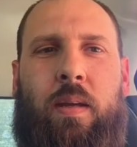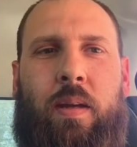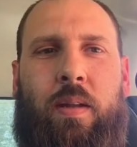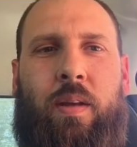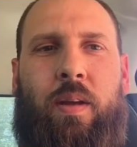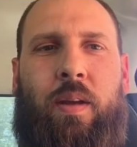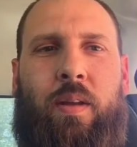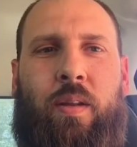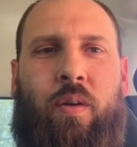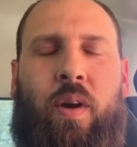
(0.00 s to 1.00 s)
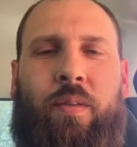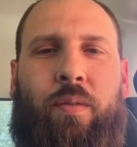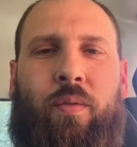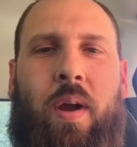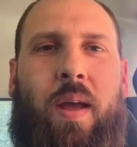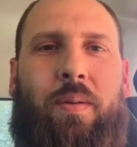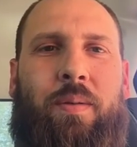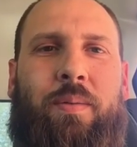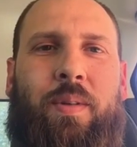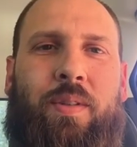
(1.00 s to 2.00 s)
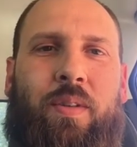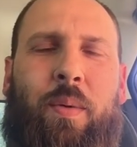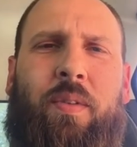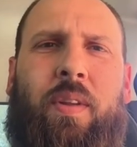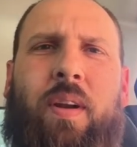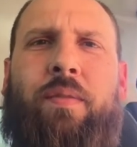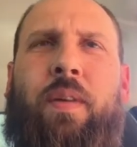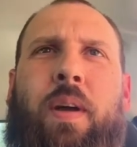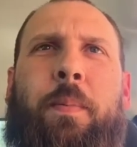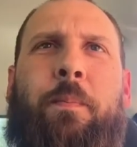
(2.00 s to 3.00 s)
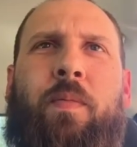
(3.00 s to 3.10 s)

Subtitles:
the aggressive rattle, which is always a lot of fun.